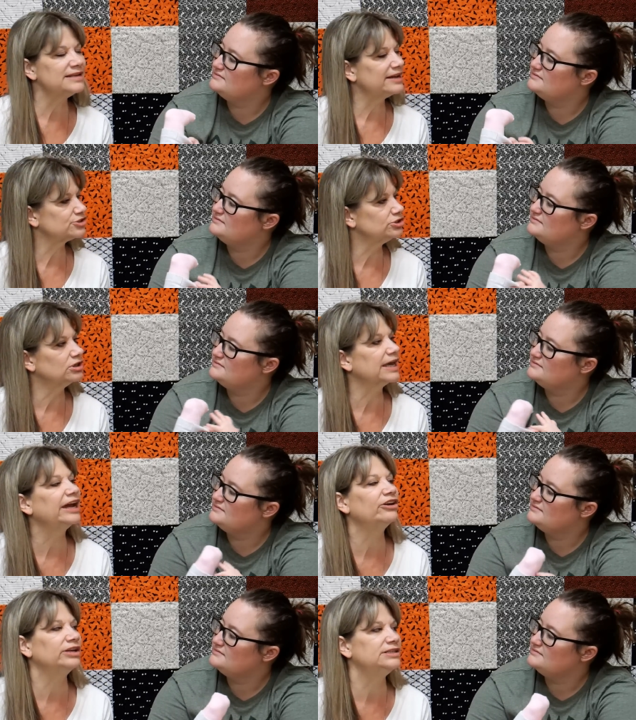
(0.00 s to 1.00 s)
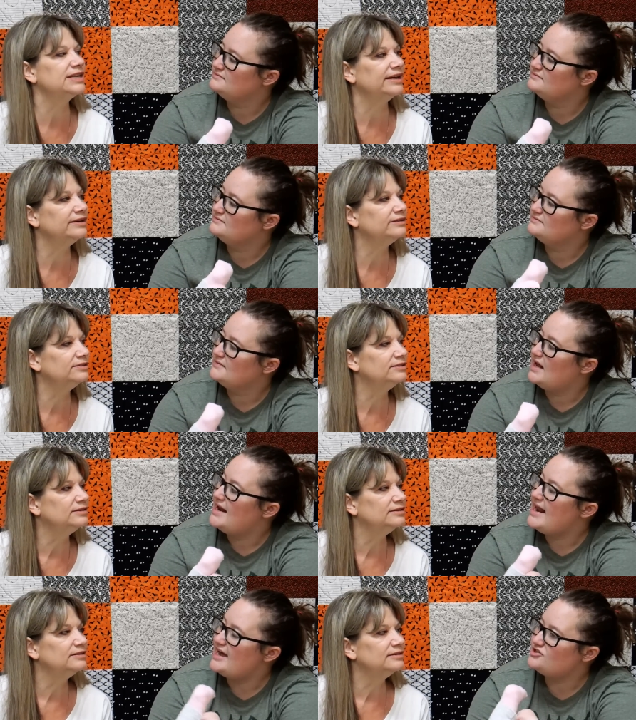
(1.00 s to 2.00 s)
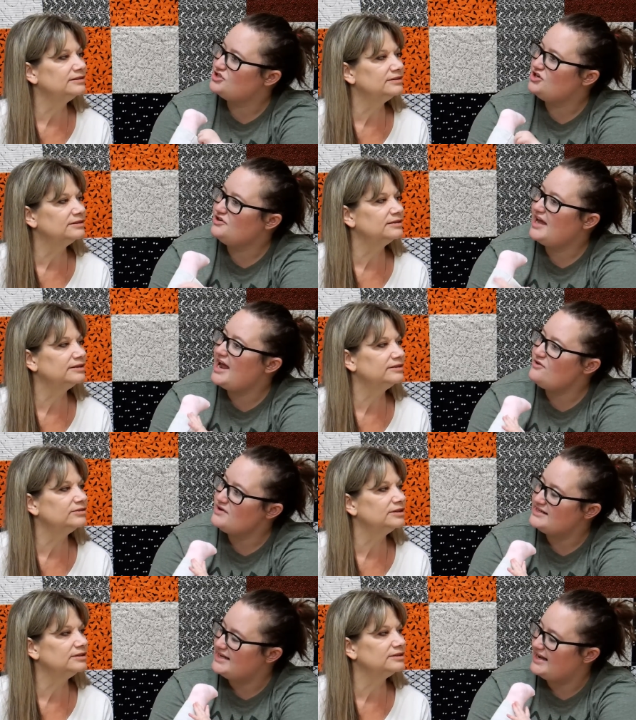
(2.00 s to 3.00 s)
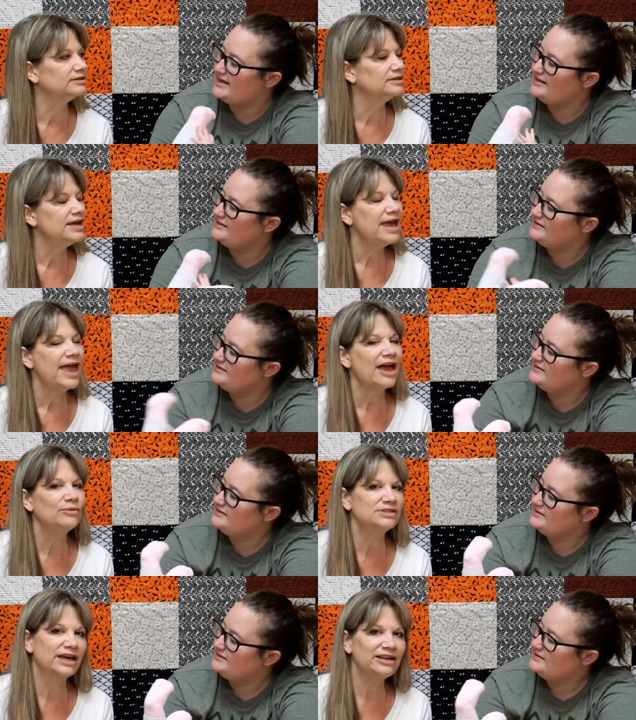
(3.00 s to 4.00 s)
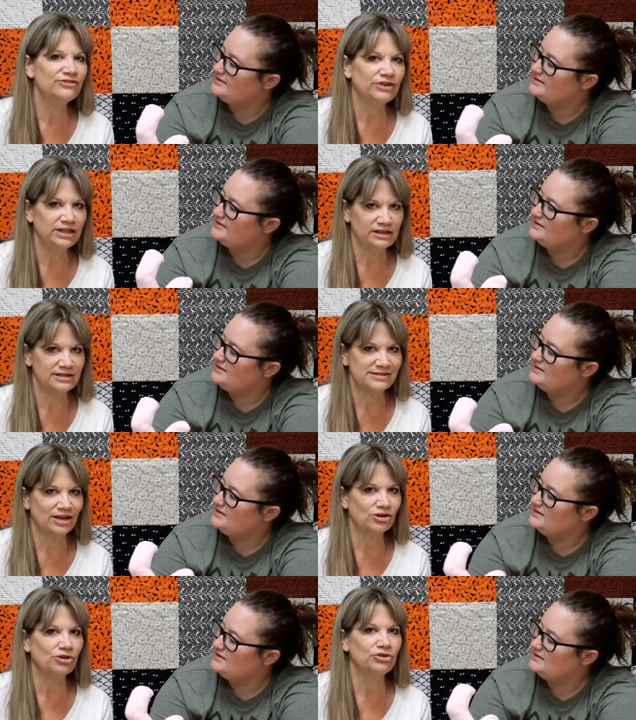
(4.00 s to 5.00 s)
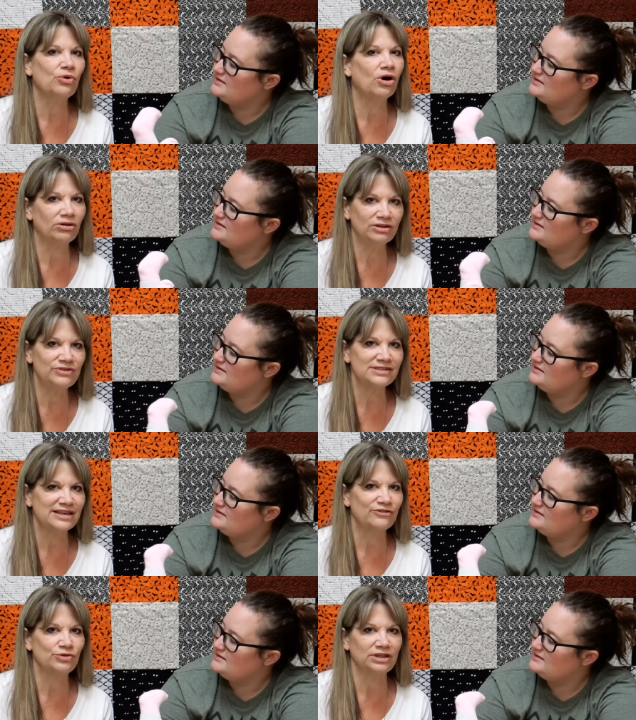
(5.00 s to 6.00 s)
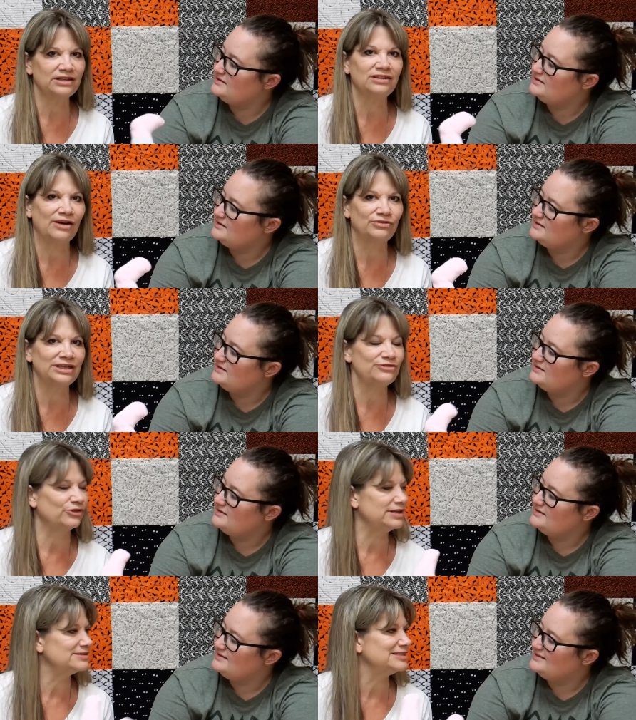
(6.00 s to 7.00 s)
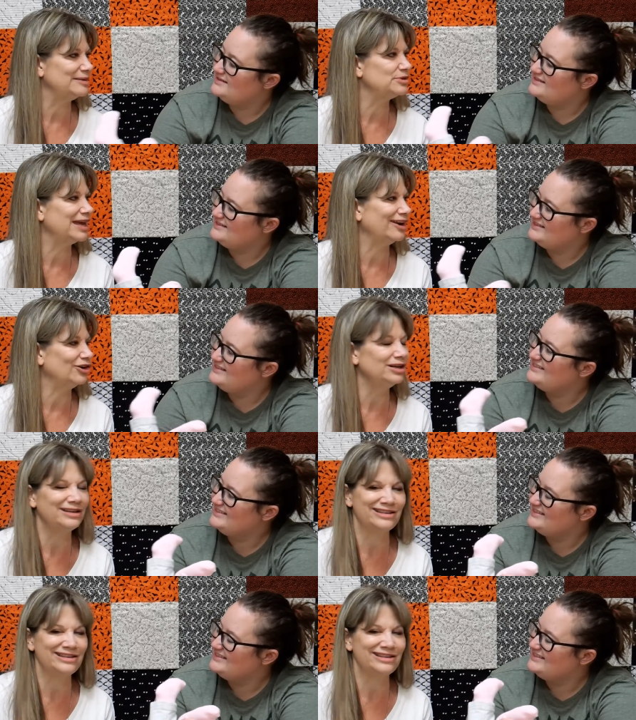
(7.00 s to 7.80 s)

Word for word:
Speaker 1: National Karen Day.
Speaker 2: National Karen Day.
Speaker 1: And what's kind of funny is that although all of us have really lovely friends named Karen,